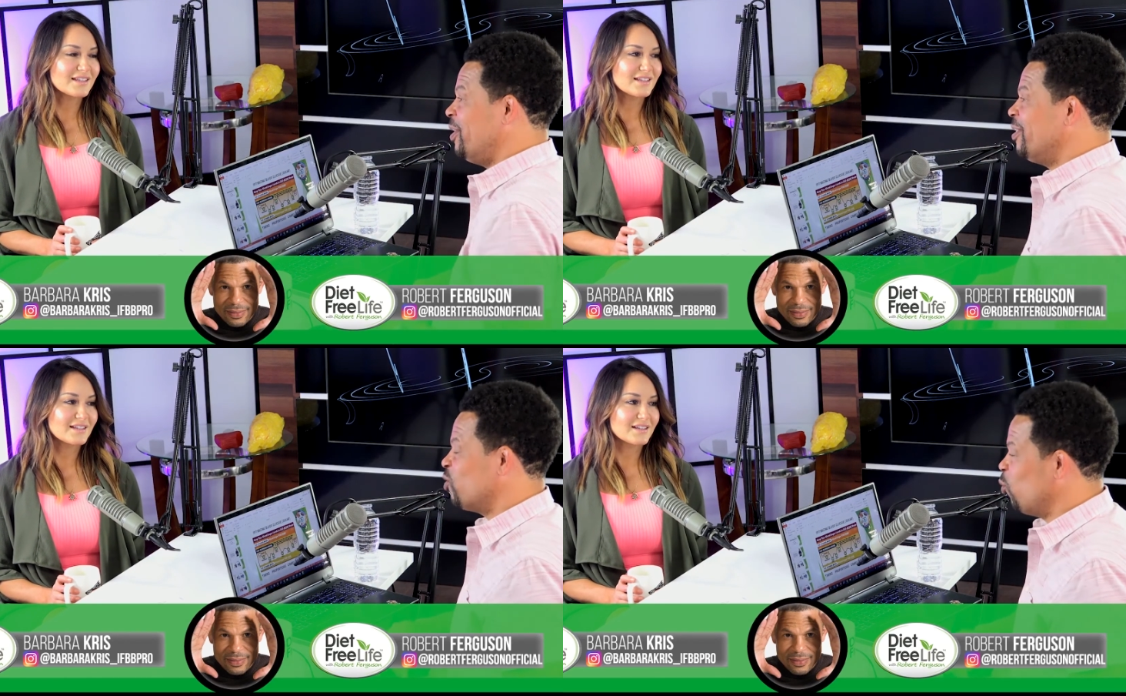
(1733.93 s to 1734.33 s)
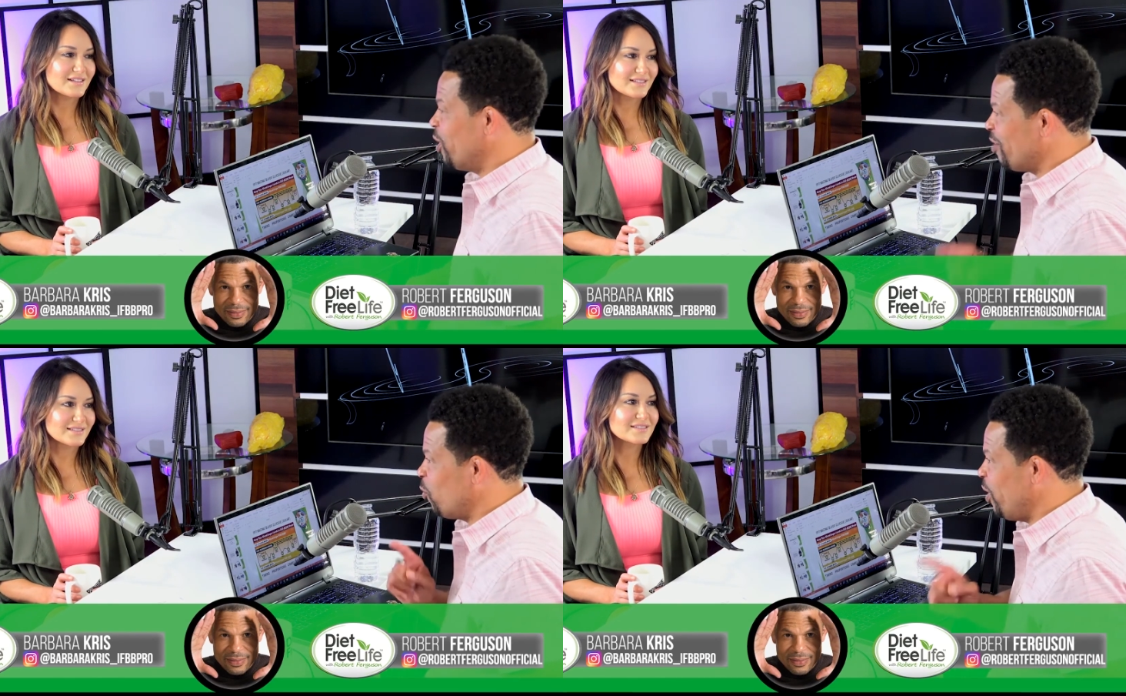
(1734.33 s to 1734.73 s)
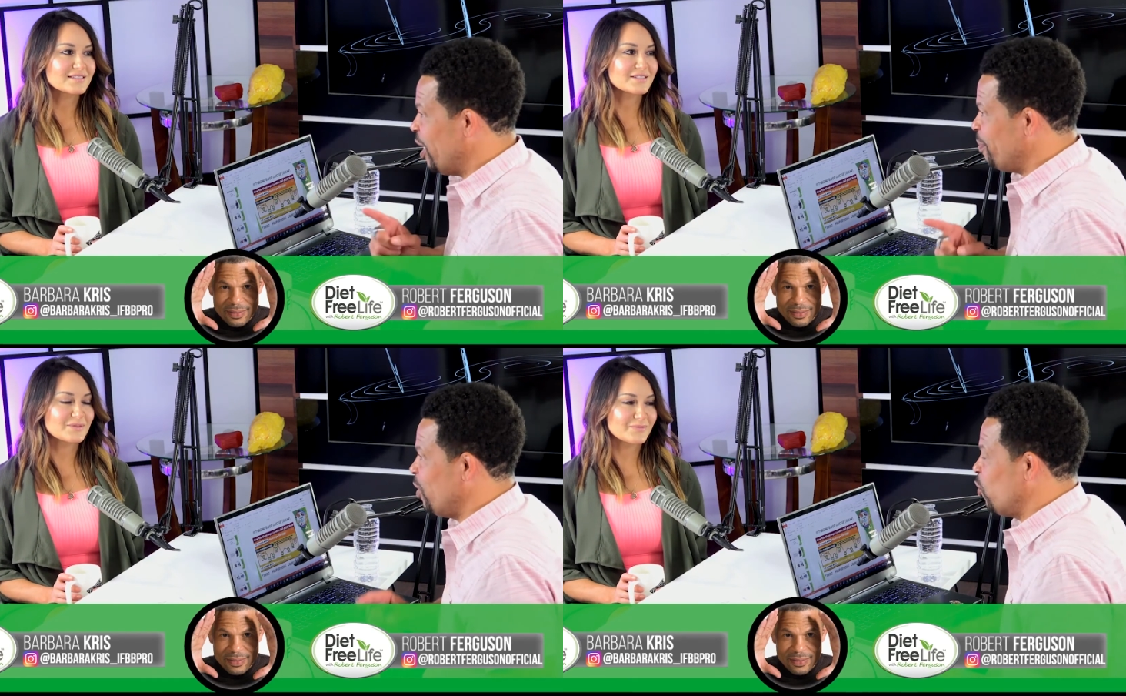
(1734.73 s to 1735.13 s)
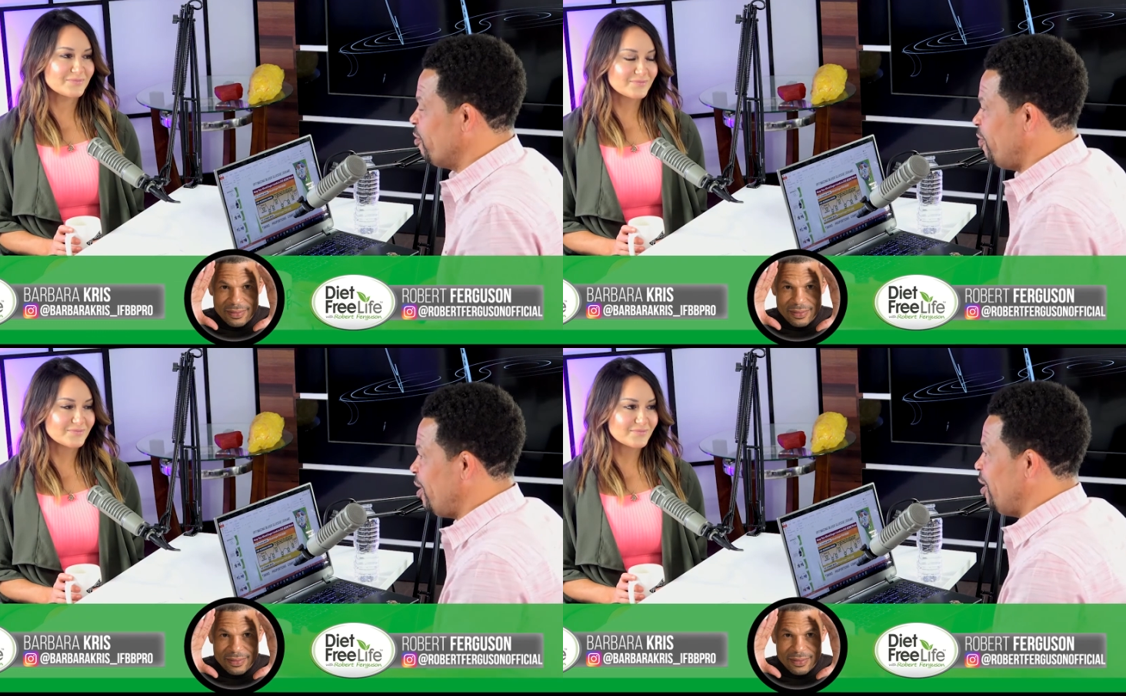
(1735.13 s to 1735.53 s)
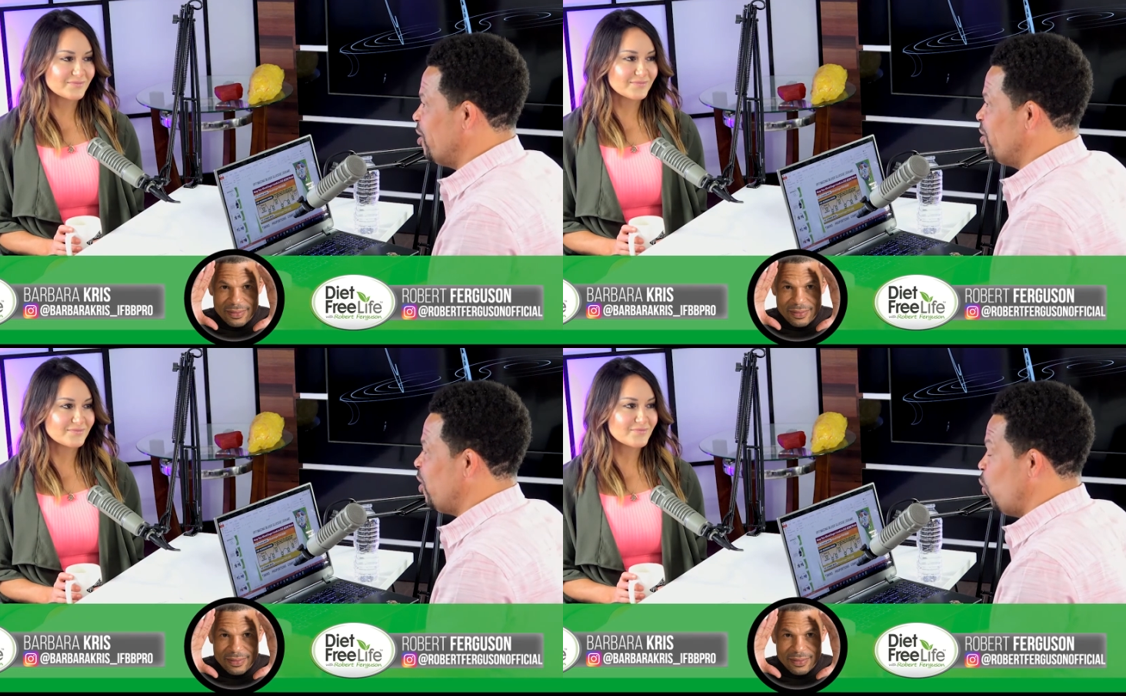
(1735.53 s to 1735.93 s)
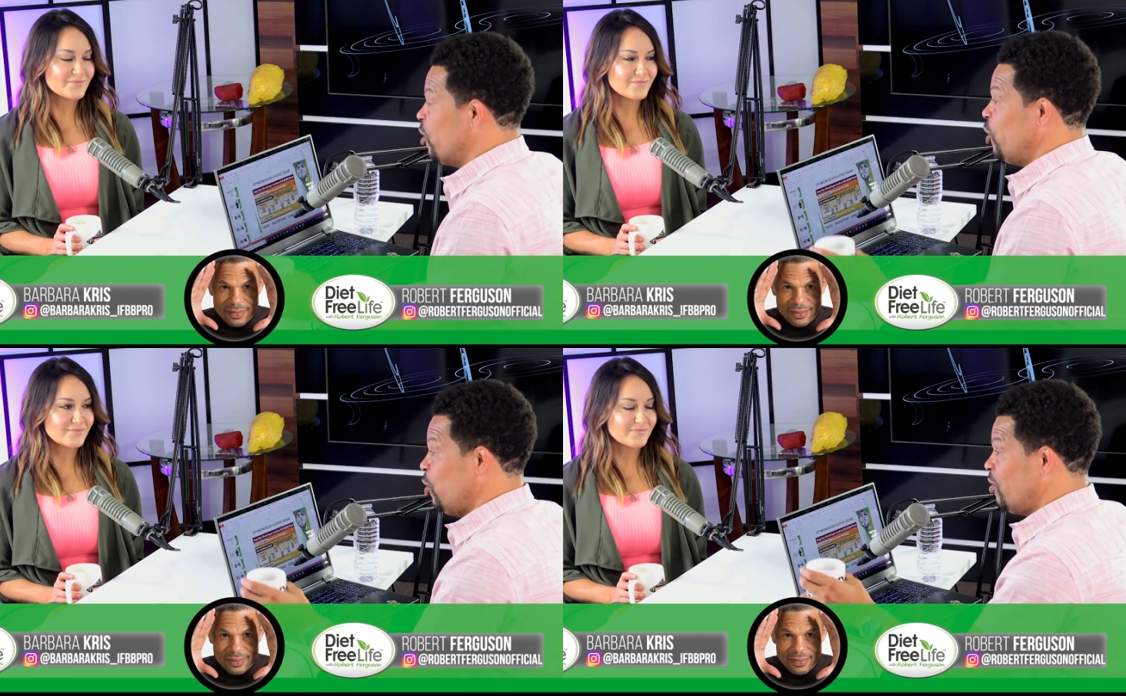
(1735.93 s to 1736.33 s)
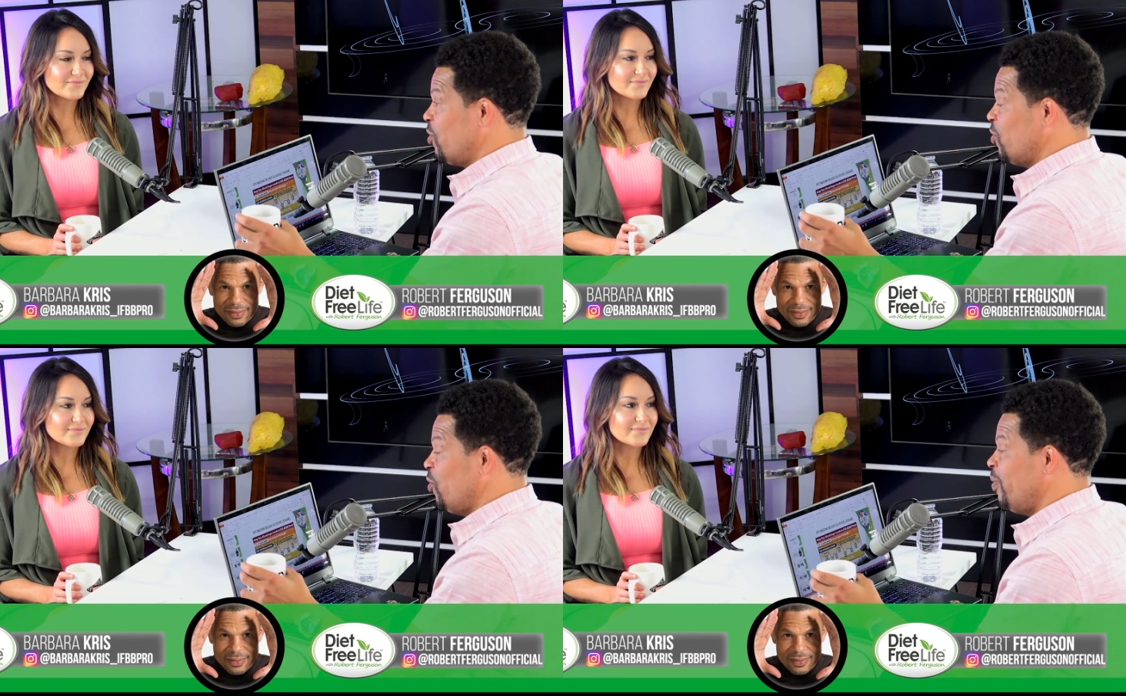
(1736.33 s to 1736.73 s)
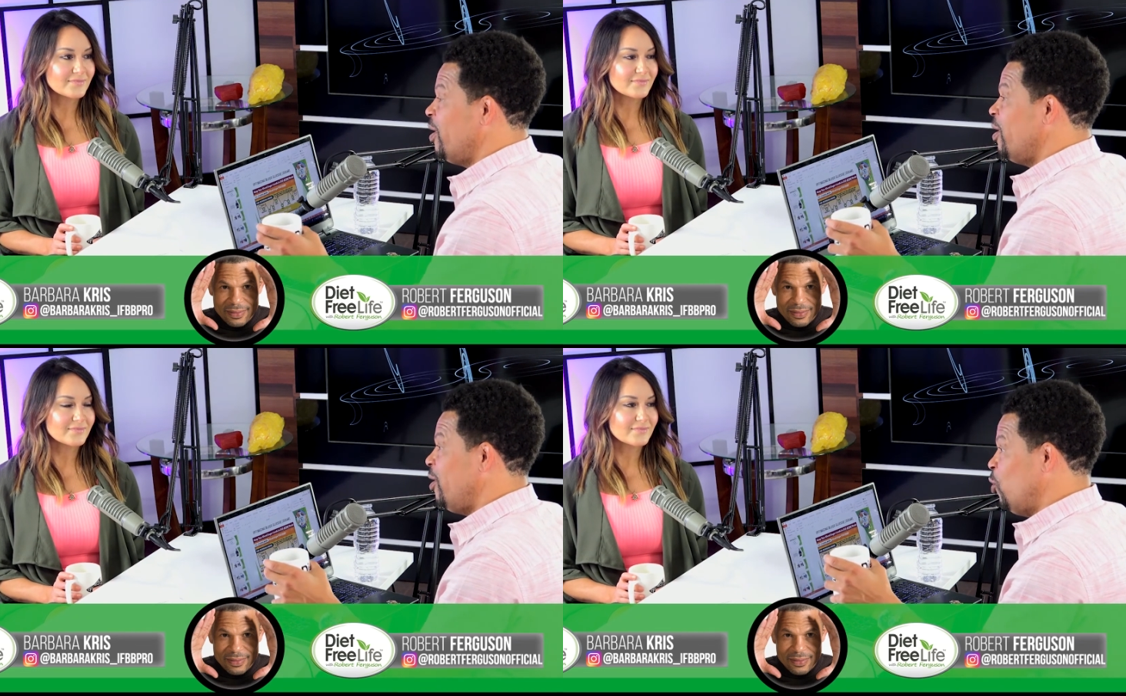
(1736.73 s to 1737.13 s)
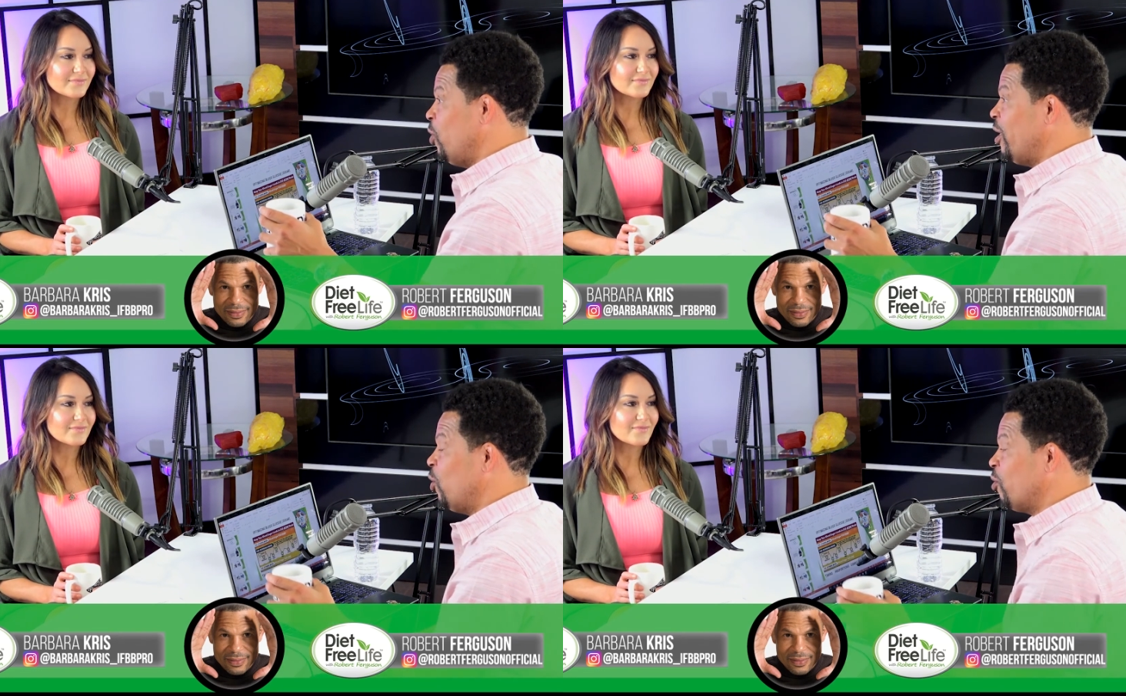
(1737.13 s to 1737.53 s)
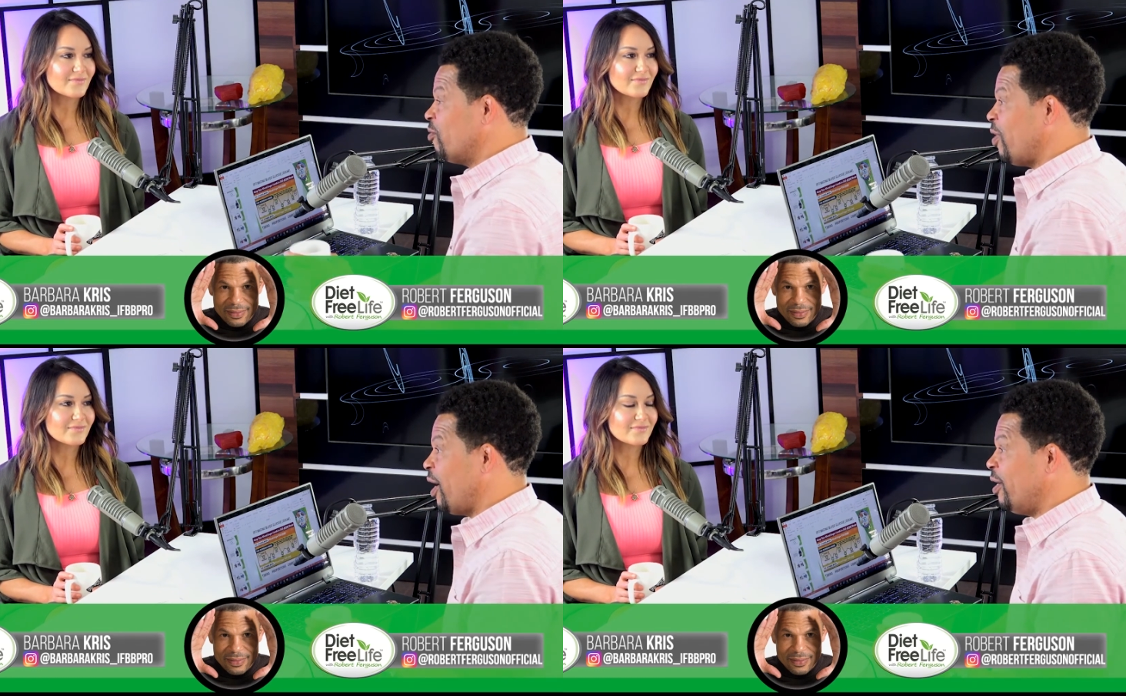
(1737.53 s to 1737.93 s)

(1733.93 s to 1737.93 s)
Speaker 1: So whenever we upload a video on YouTube, you get notified.